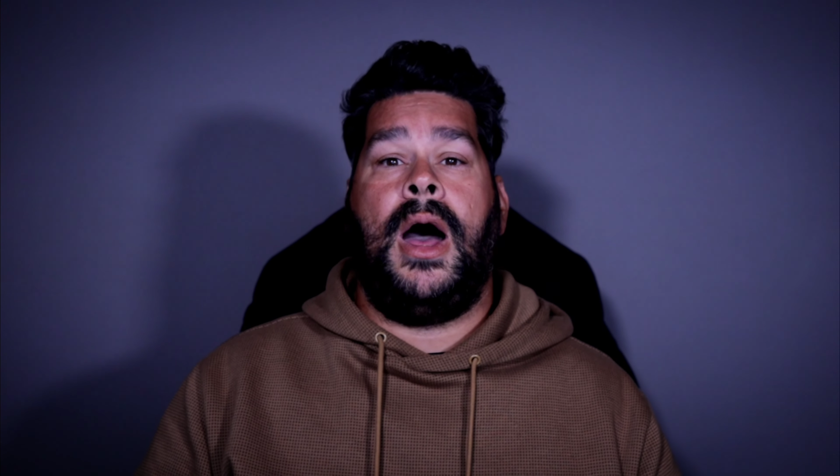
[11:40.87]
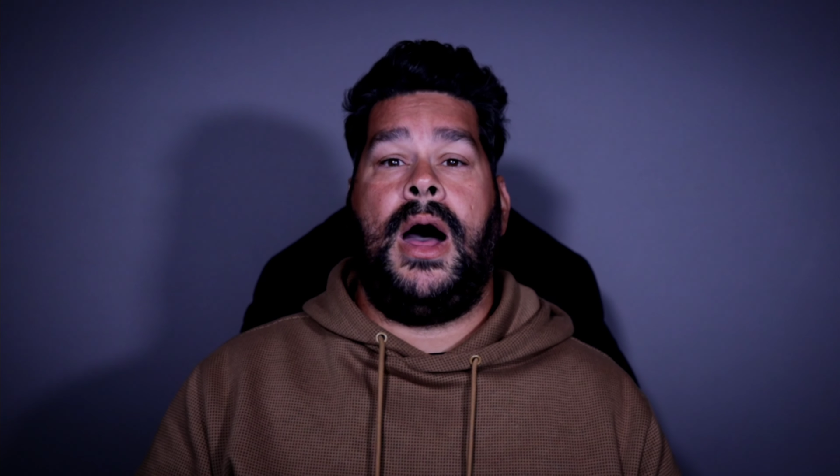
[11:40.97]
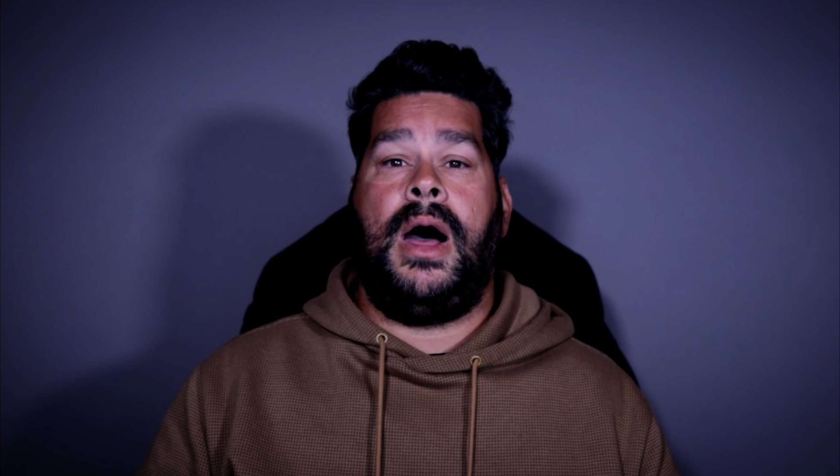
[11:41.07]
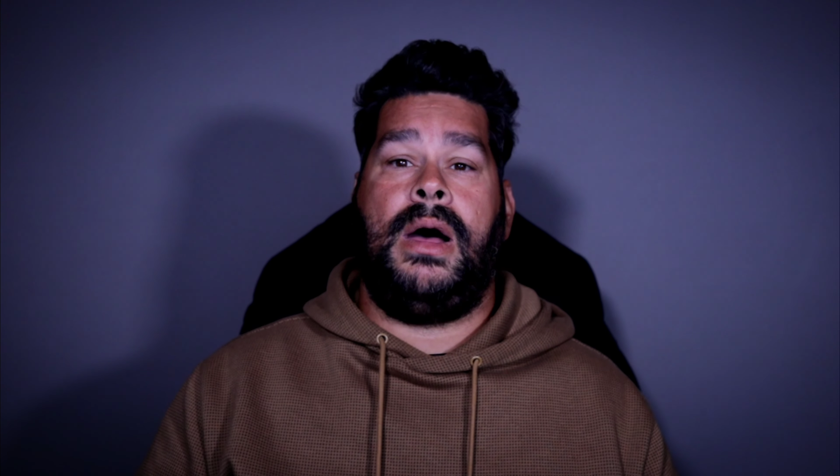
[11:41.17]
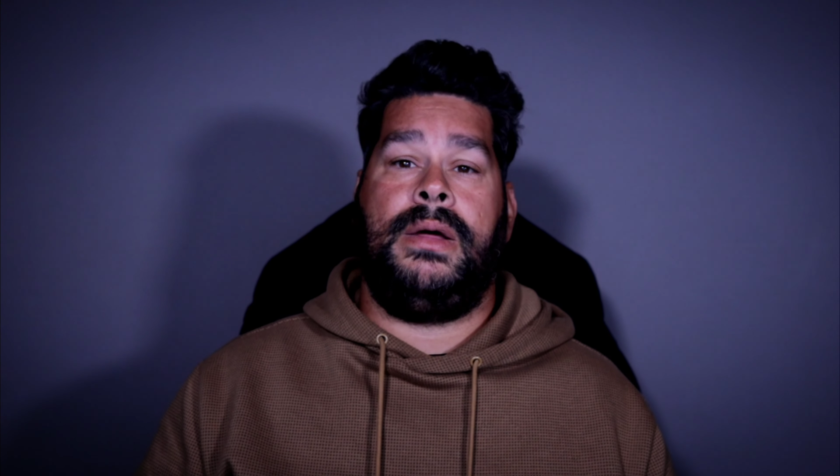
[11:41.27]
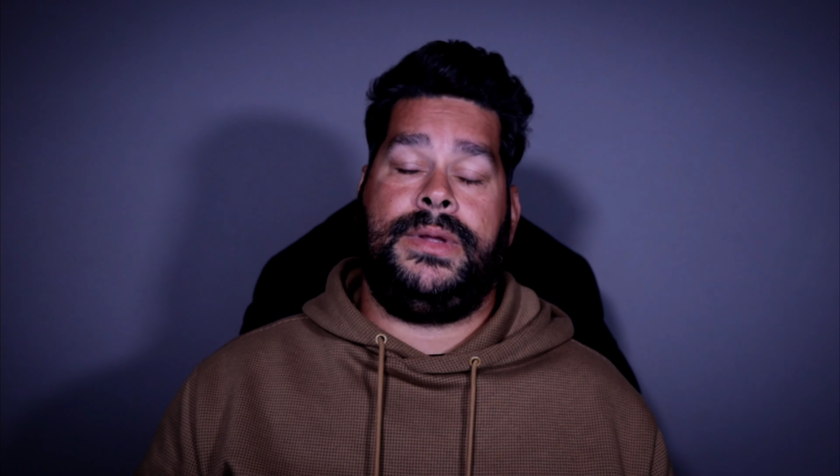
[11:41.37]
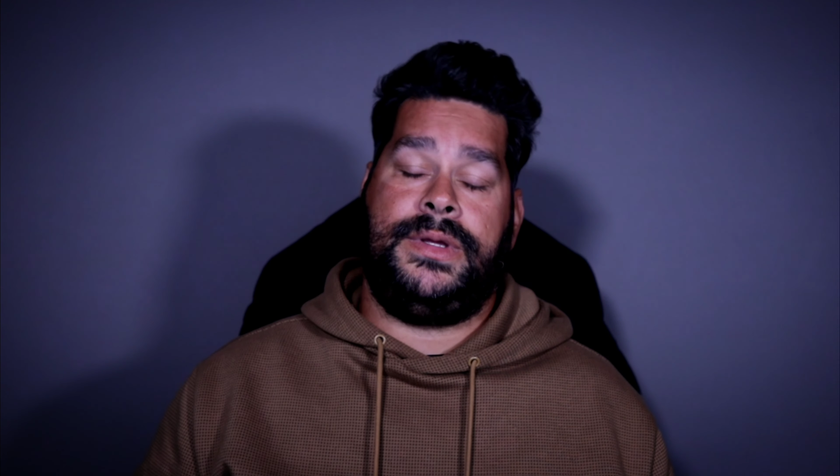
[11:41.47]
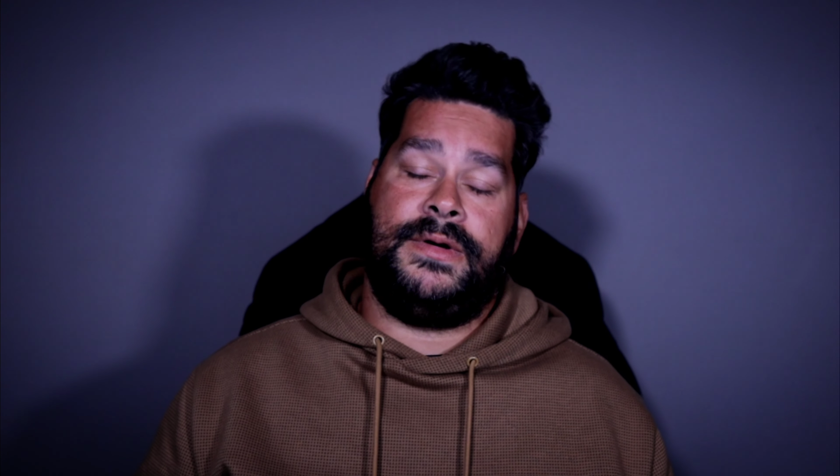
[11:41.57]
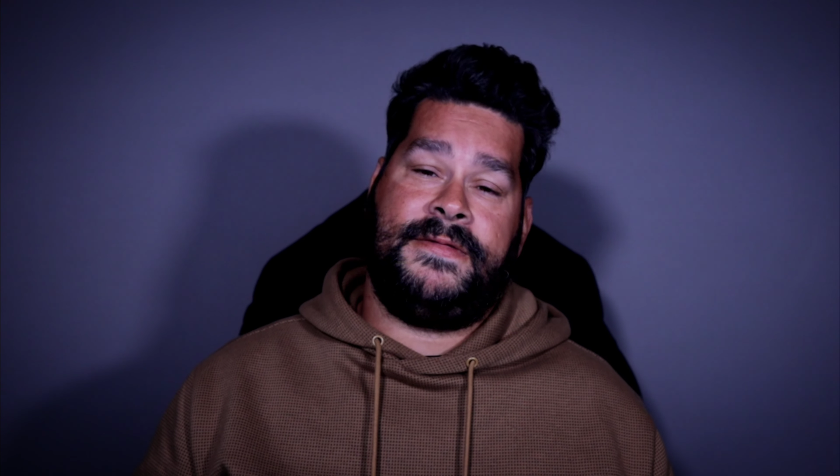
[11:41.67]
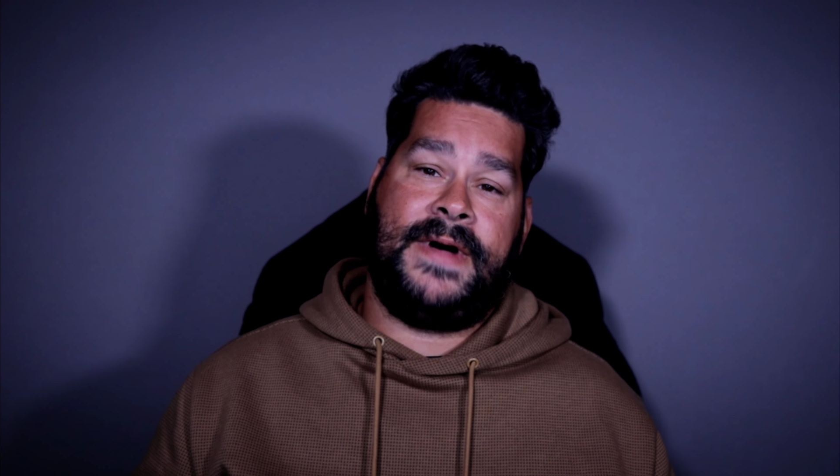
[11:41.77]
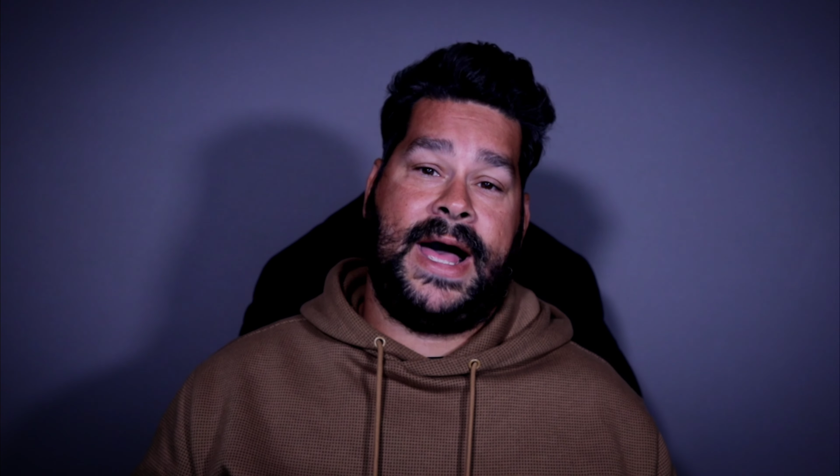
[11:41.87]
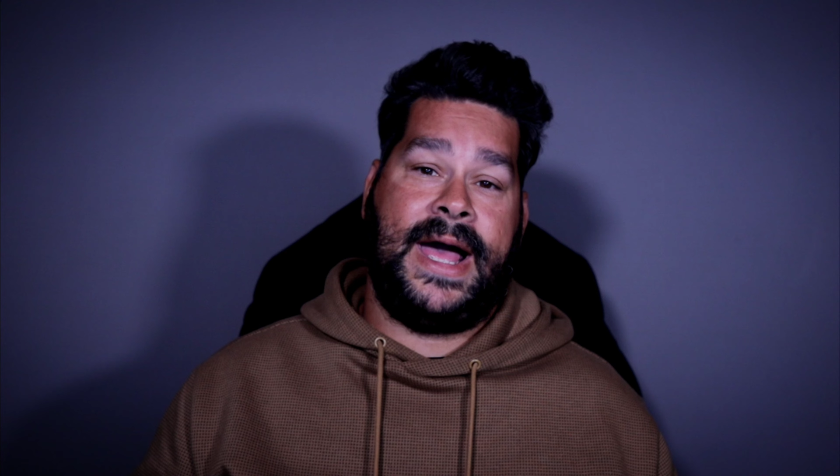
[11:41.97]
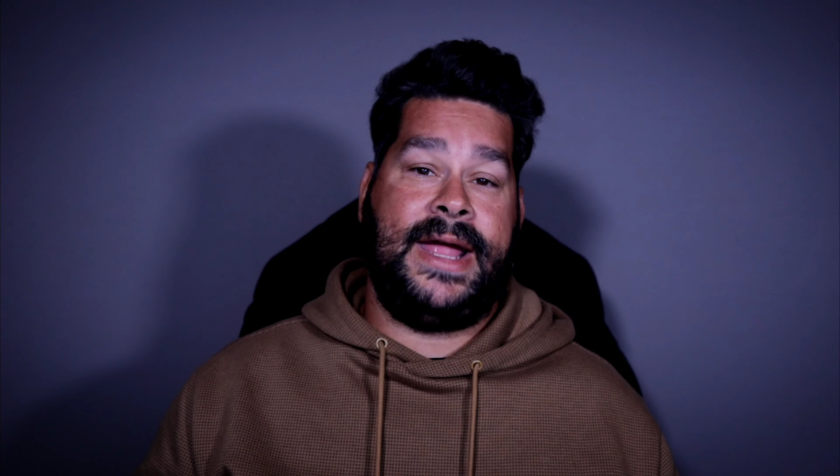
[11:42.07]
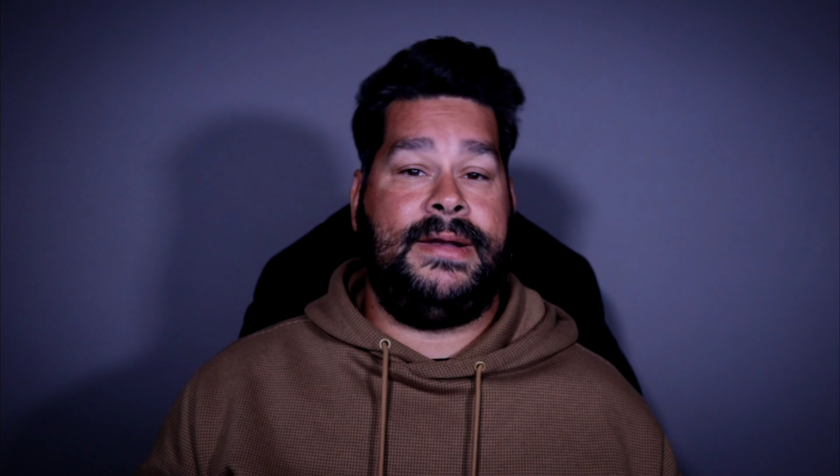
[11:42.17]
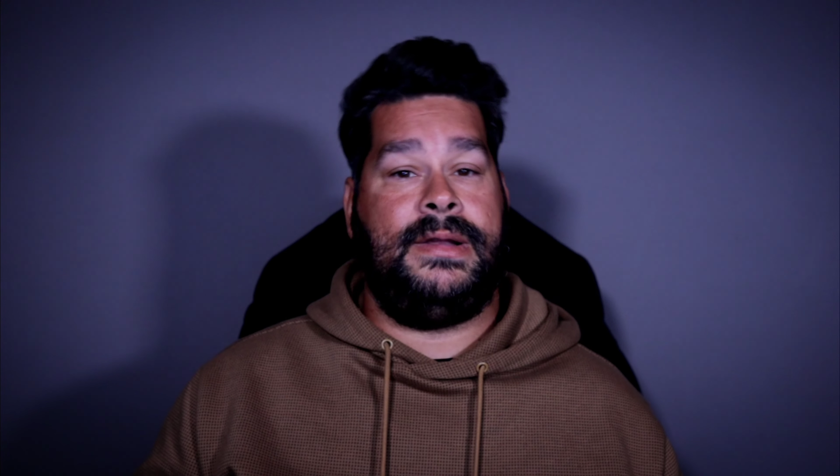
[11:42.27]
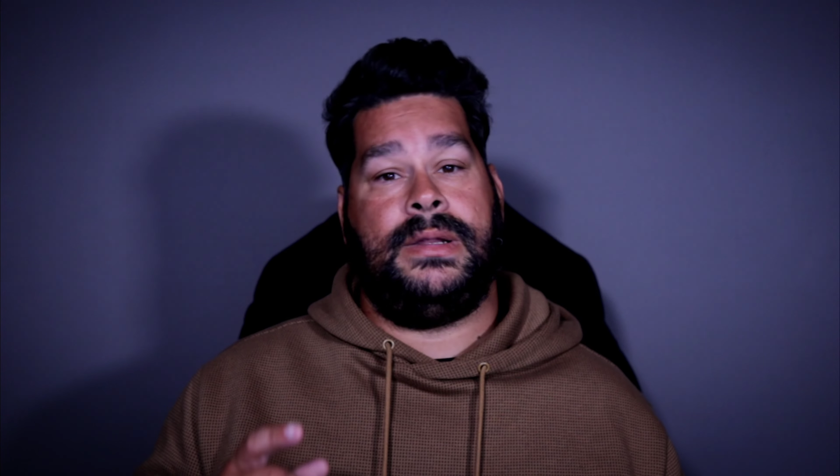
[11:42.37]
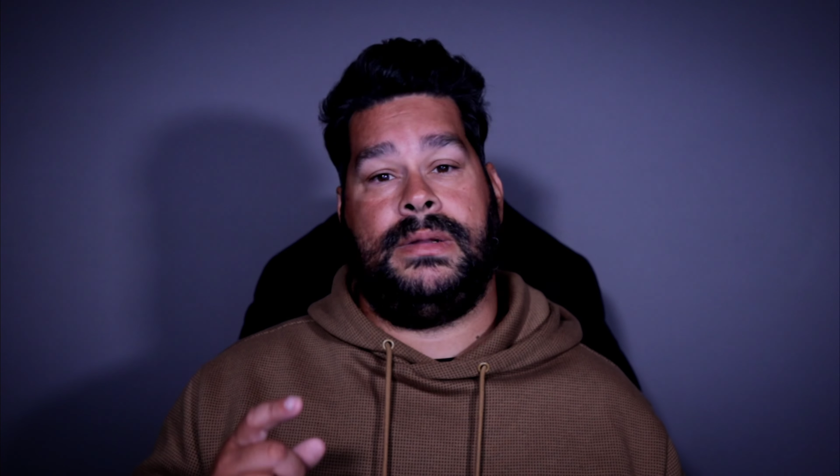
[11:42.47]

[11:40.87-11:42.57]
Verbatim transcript: Uh, you'll find,